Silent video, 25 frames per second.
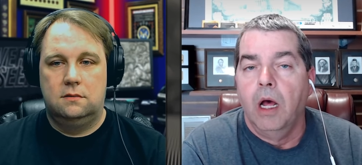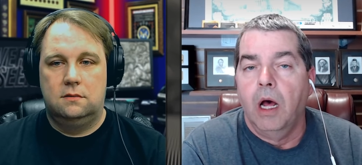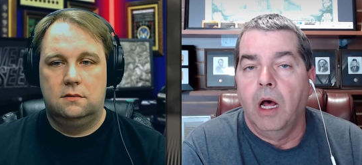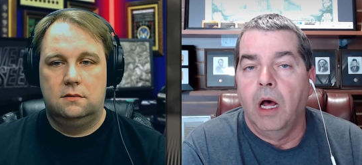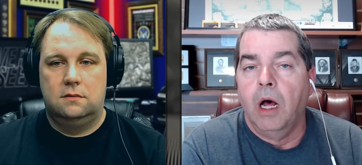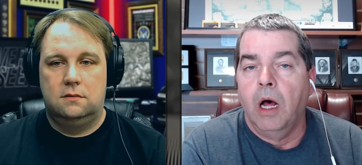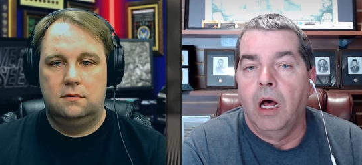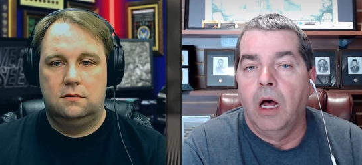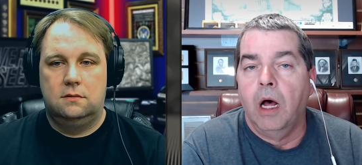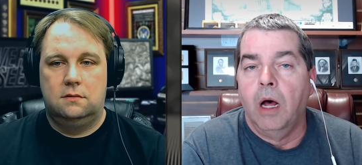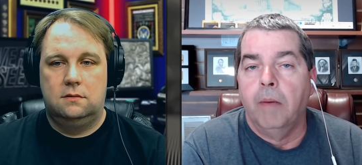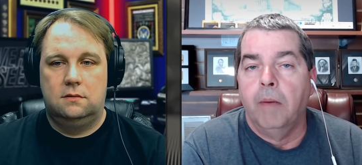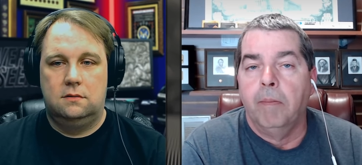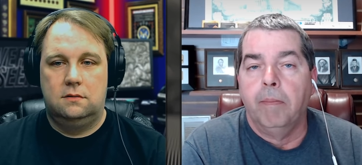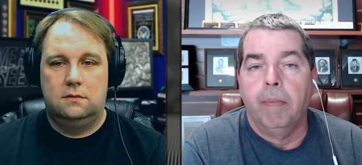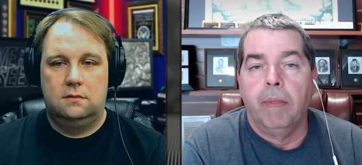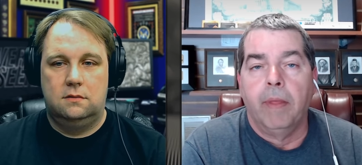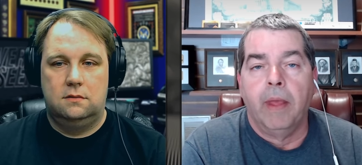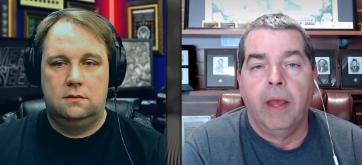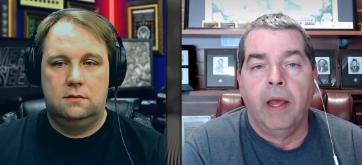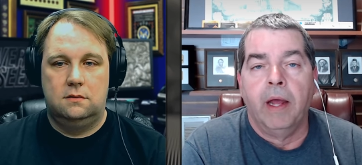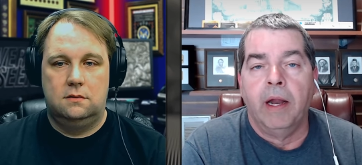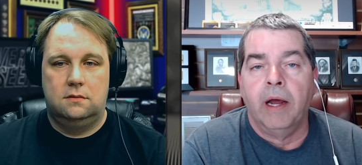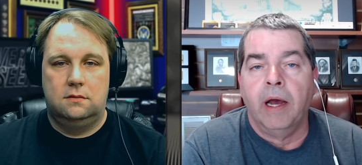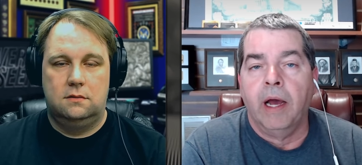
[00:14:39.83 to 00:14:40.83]
Speaker 1: um,
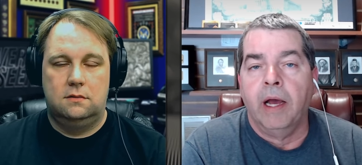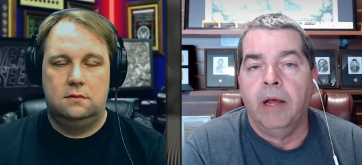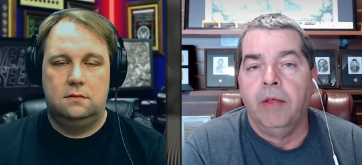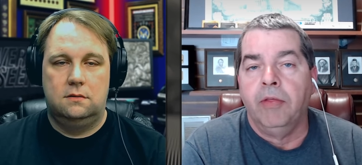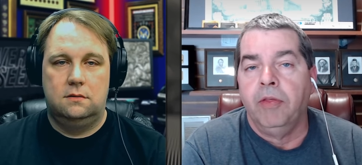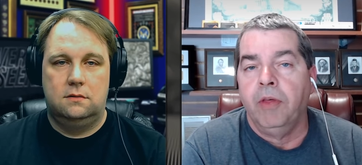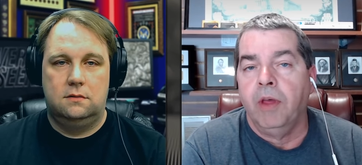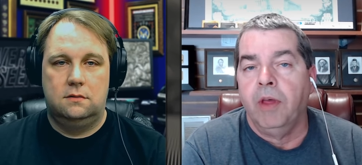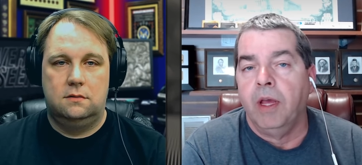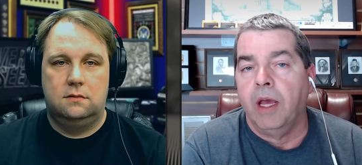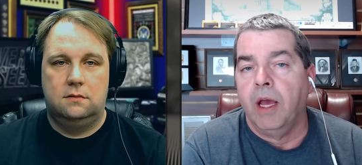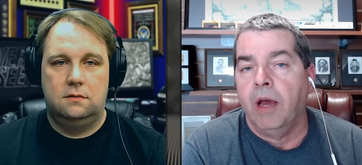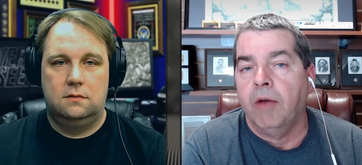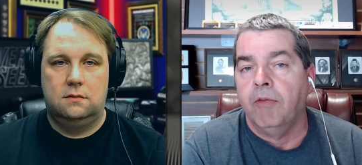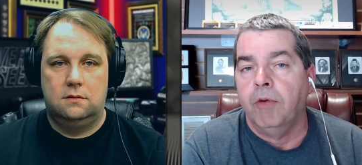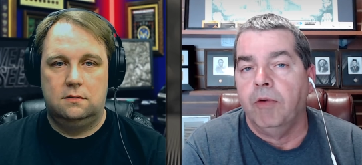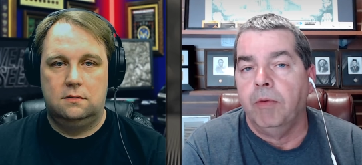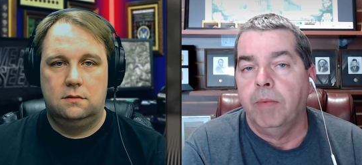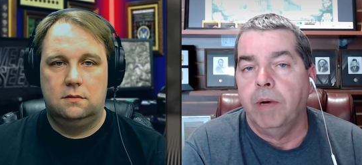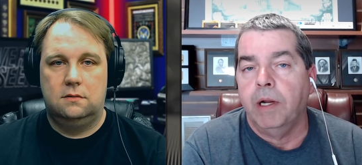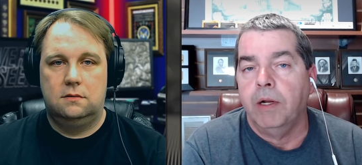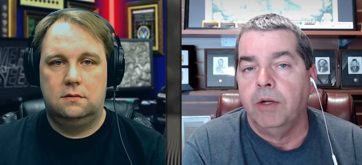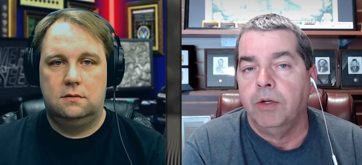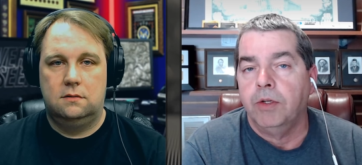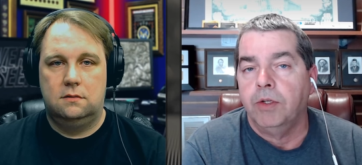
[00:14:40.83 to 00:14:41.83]
and I think
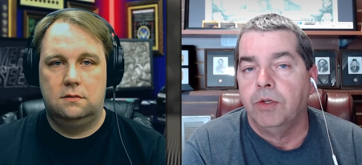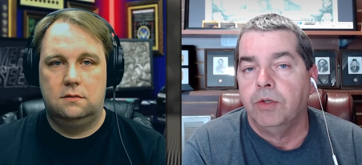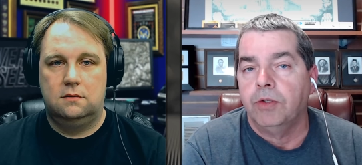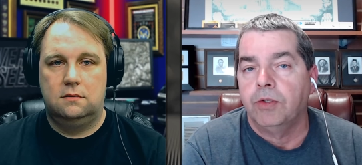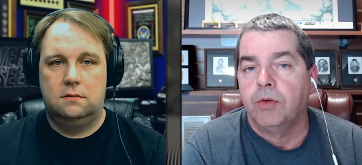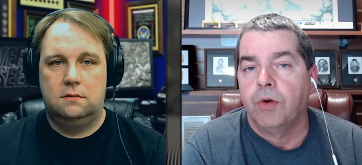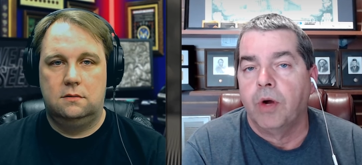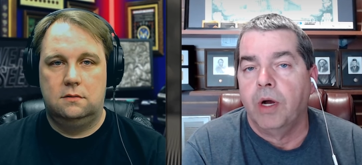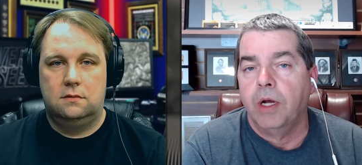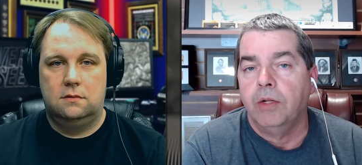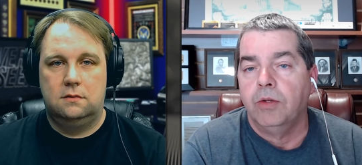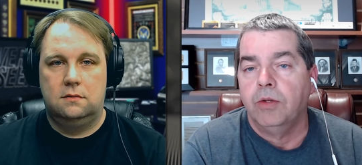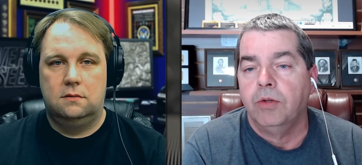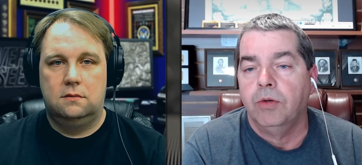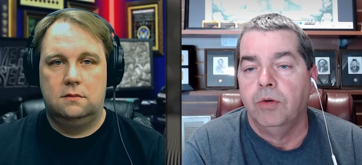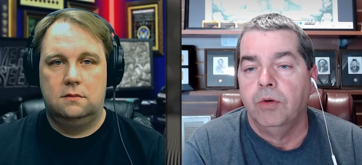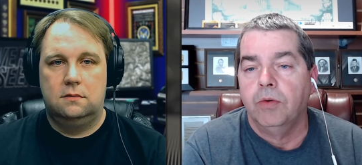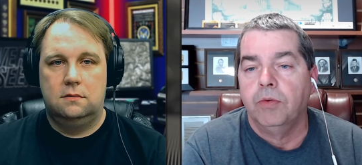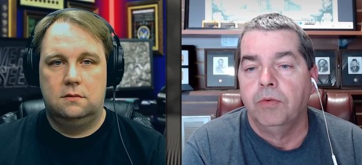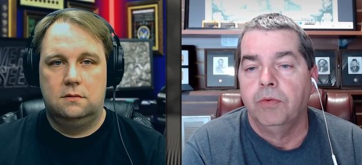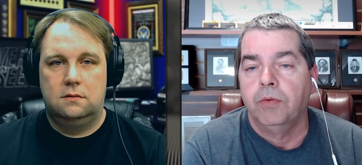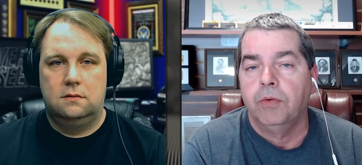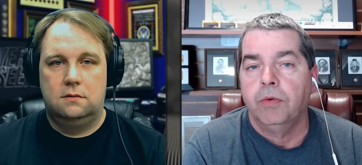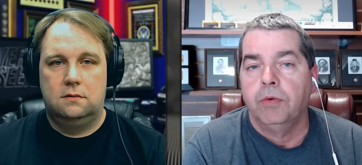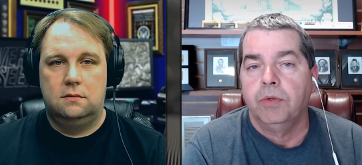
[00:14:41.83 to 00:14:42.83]
everybody should try
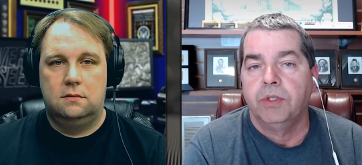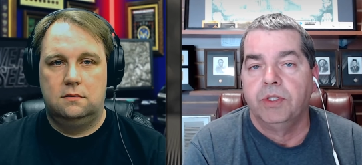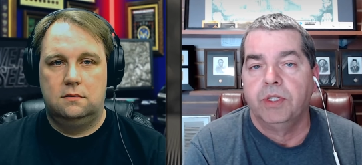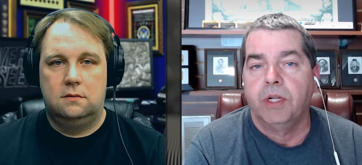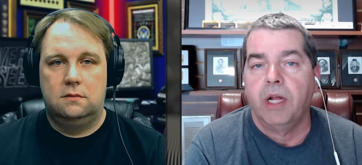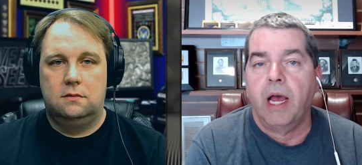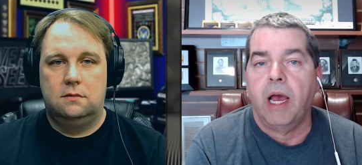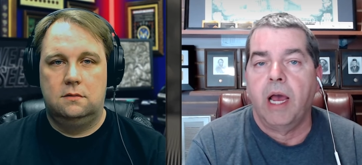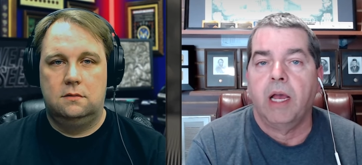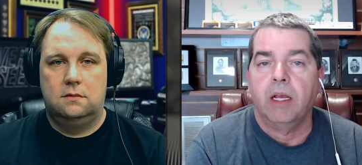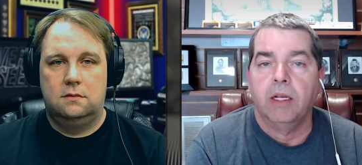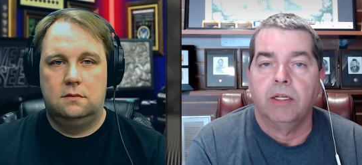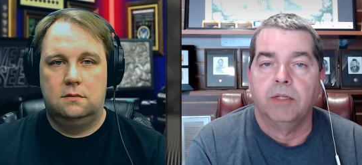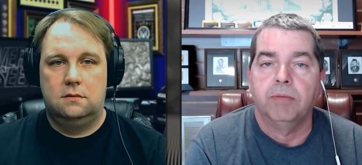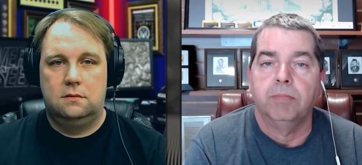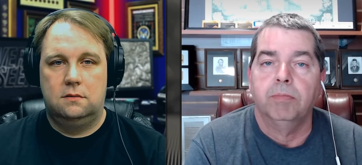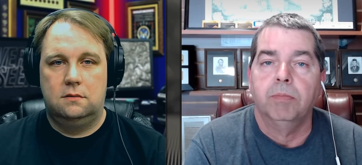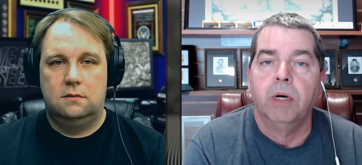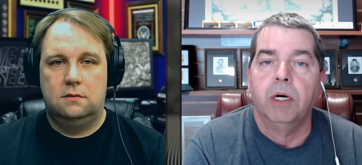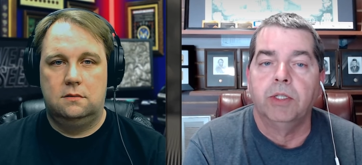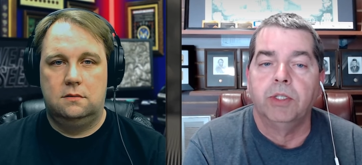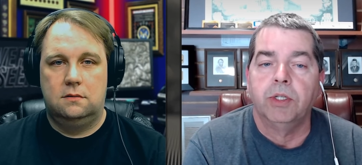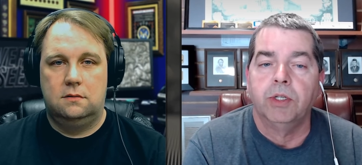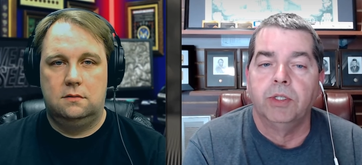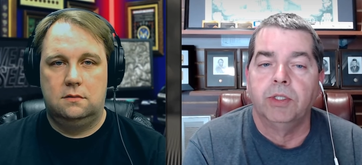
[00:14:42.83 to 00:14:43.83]
to stack as
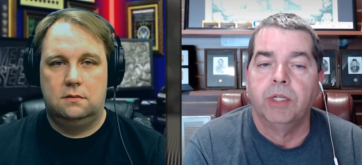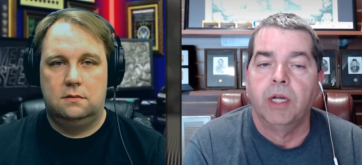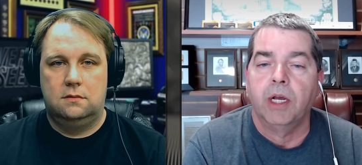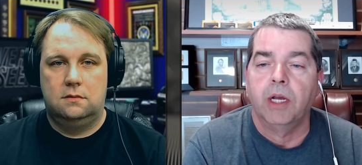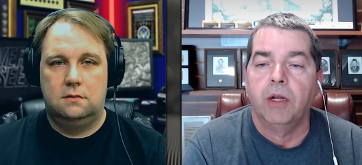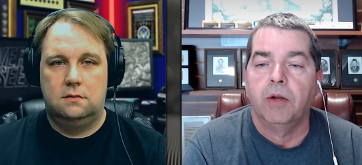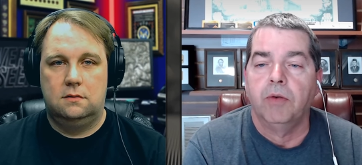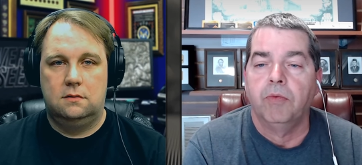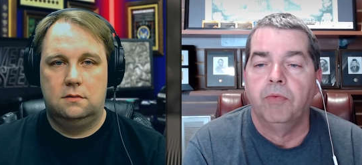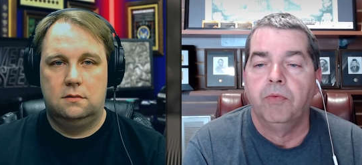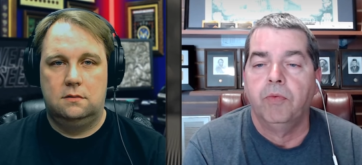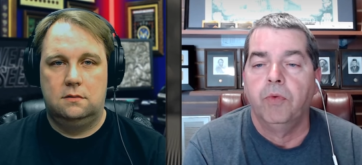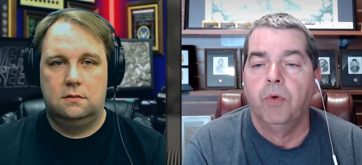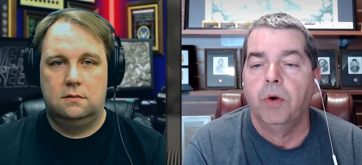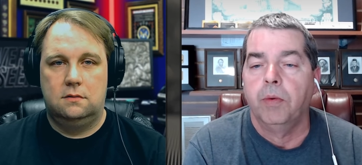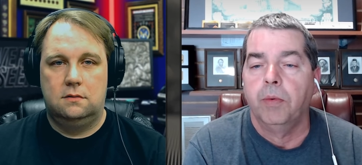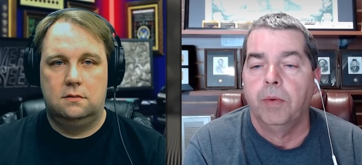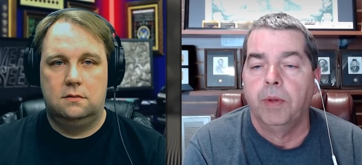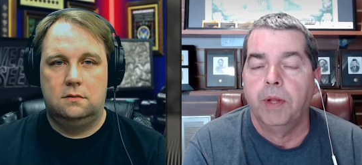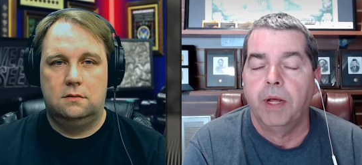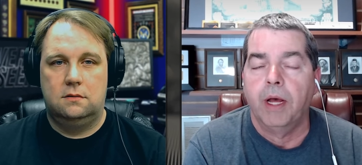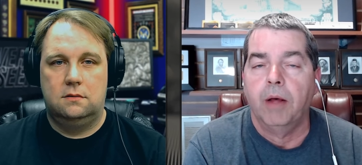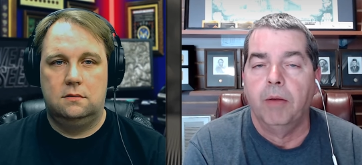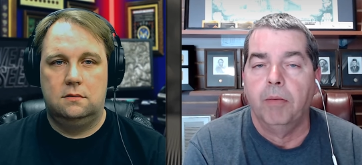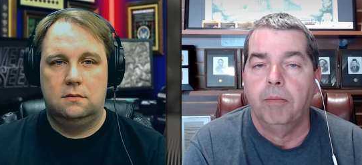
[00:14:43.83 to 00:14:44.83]
much as they can afford
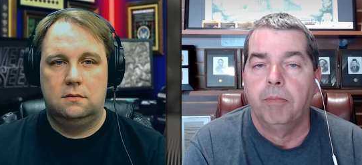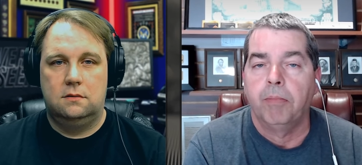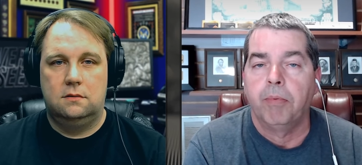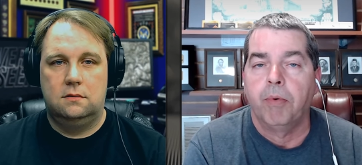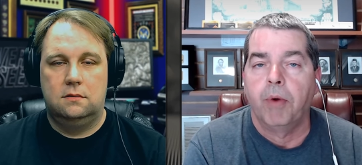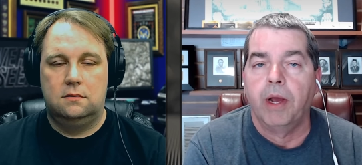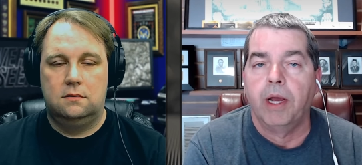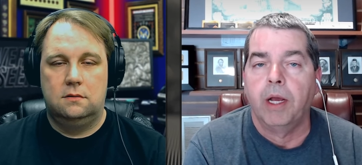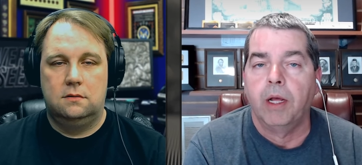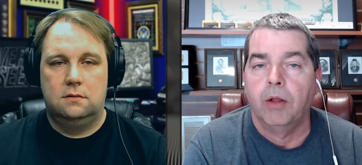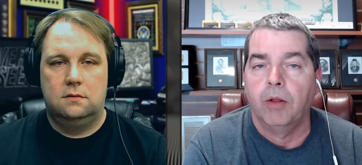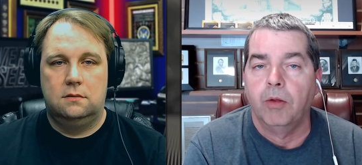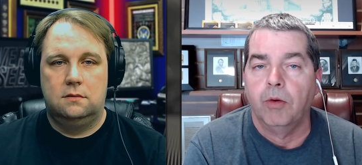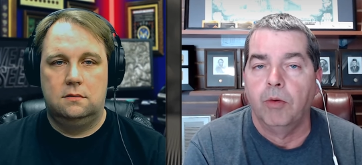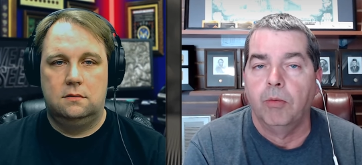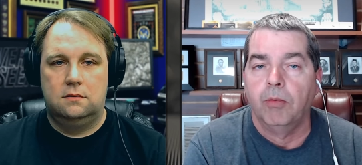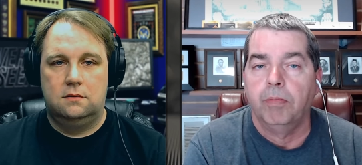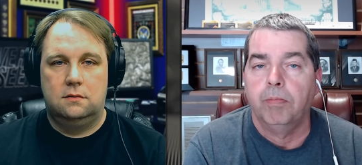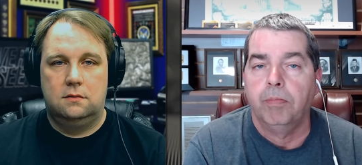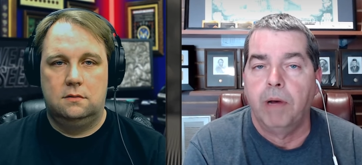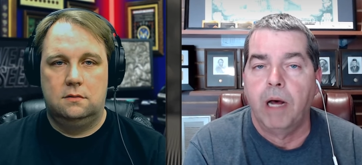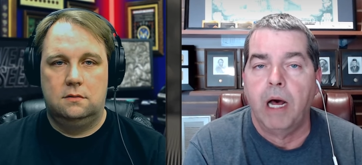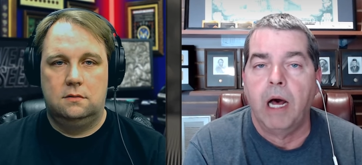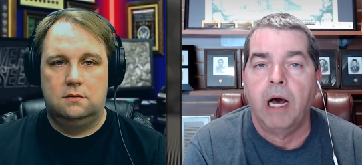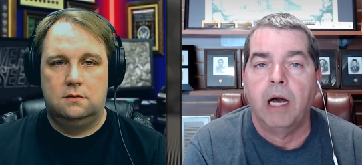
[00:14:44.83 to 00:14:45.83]
without breaking their
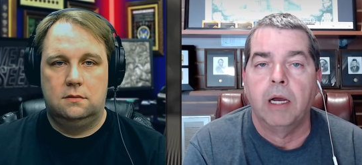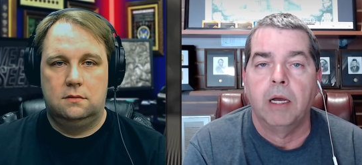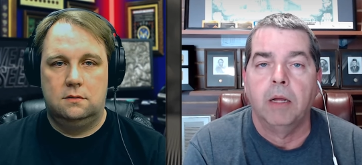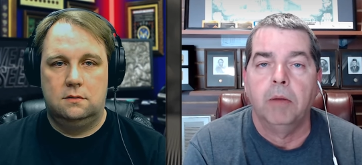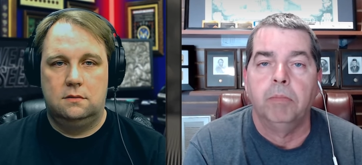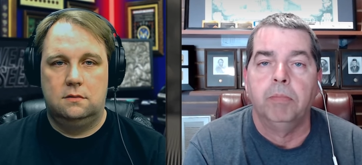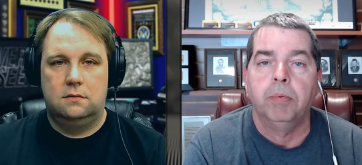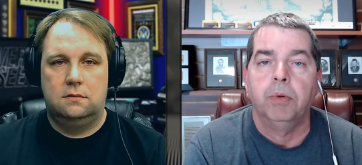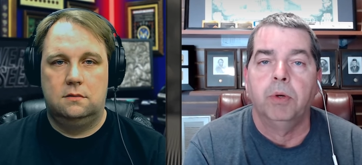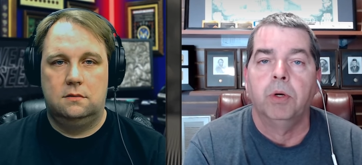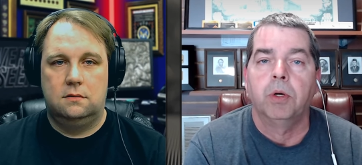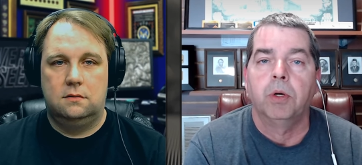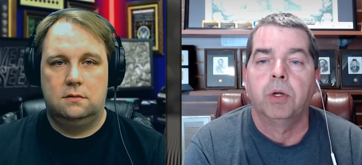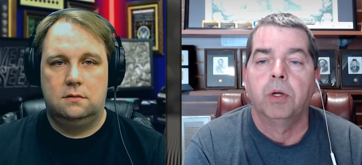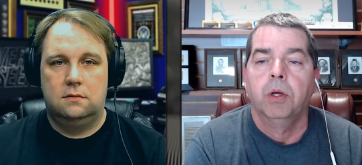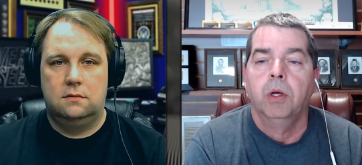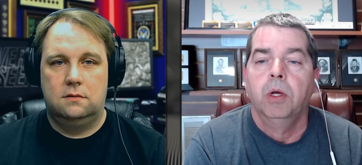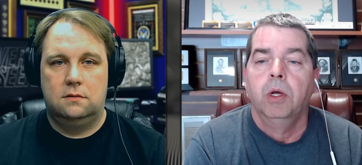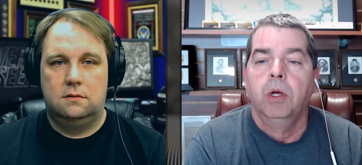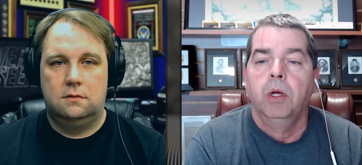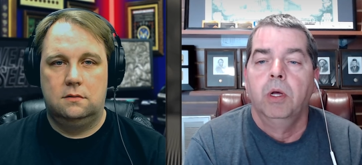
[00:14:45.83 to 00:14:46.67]
pocketbook,